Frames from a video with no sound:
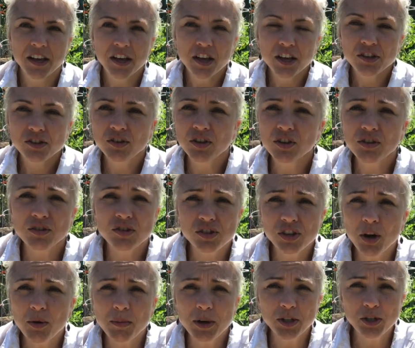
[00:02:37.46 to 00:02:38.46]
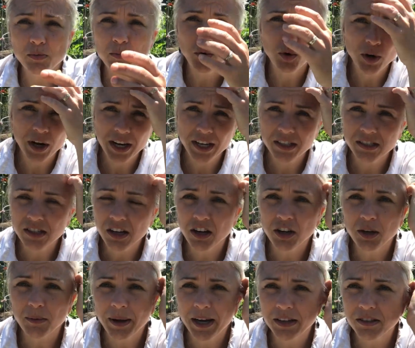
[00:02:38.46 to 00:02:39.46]
So there's so much more I could talk
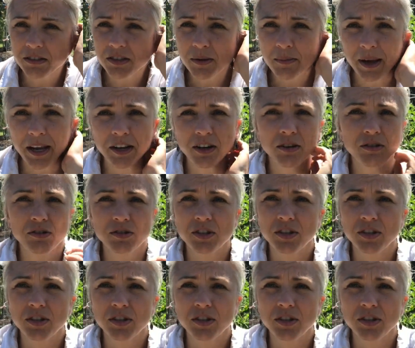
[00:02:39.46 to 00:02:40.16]
about tomatoes.